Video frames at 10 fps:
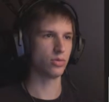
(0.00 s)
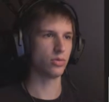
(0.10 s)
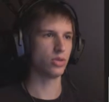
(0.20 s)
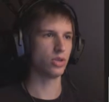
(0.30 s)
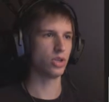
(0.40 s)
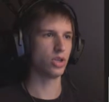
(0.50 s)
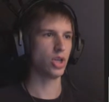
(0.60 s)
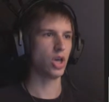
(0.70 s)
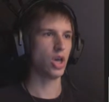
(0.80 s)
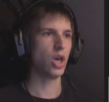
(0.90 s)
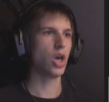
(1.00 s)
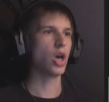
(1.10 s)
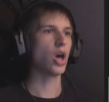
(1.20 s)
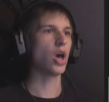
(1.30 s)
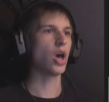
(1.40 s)

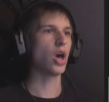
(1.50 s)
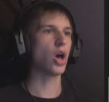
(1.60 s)
[no speech]